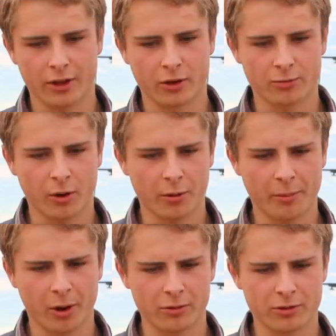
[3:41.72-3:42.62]
and there's probably
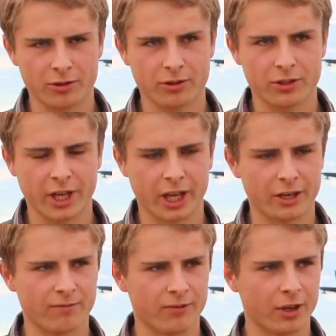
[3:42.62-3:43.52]
about
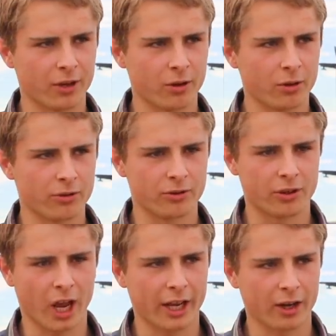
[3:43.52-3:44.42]
10 vehicles,
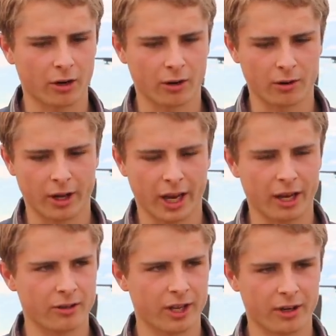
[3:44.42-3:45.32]
9 or
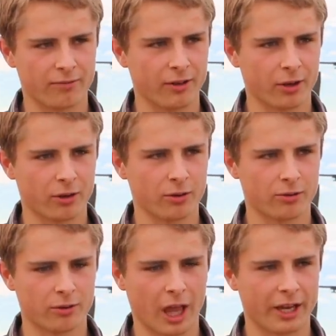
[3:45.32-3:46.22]
8, 10
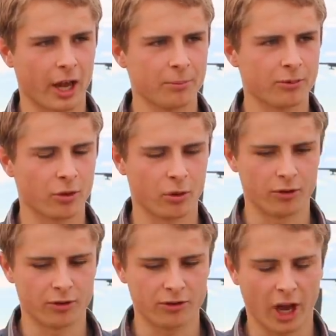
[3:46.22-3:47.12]
vehicles lined up,
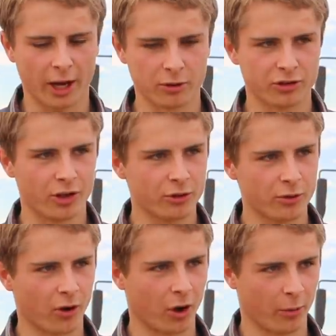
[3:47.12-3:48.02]
so the sign was still
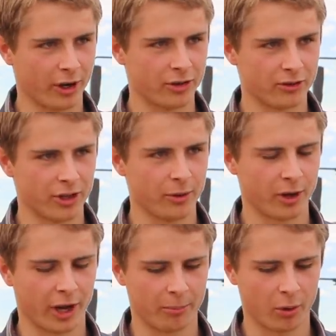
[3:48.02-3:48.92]
too far away to see
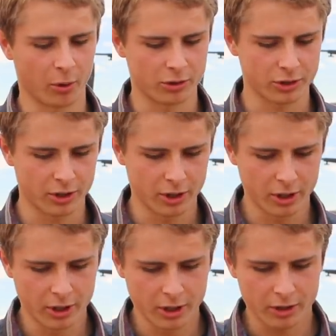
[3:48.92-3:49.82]
when I approached
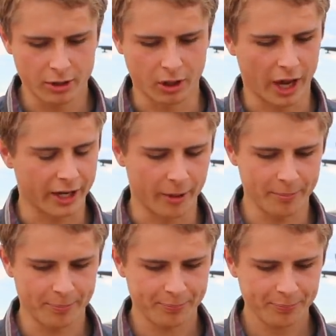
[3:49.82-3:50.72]
the lineup.
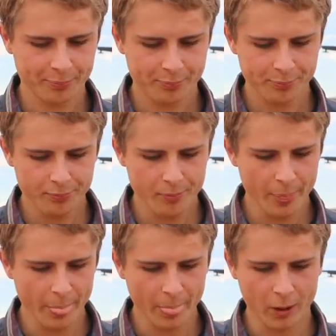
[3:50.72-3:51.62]

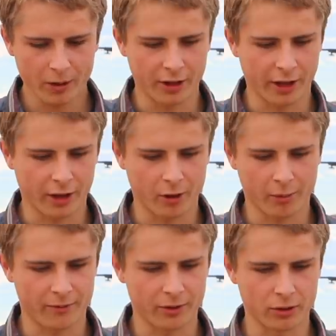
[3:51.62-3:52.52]
And I'm like, oh,
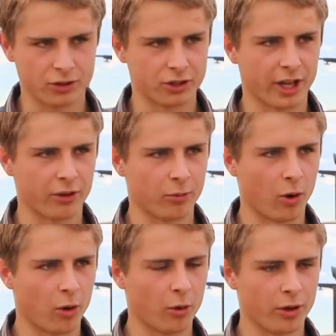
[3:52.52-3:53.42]
my field's just down the
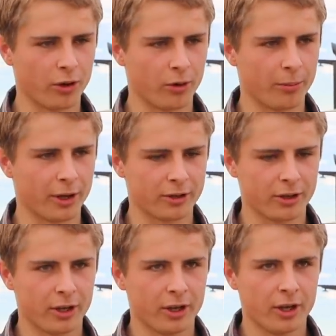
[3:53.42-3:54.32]
road a little bit.
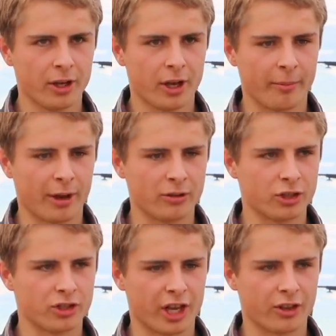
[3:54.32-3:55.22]
I might as well
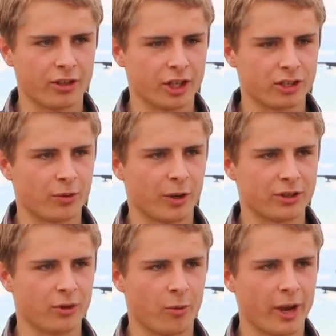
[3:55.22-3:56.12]
just take the ditch the
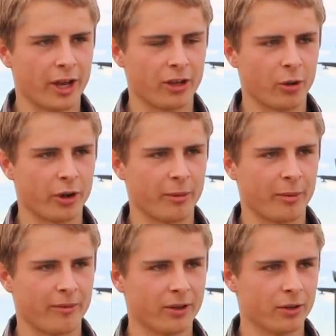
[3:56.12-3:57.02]
rest of the way and hit
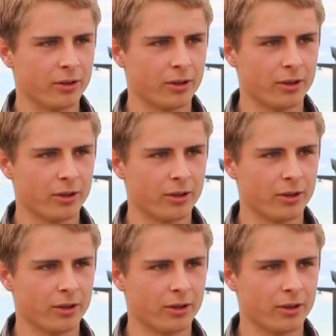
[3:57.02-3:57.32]
my field.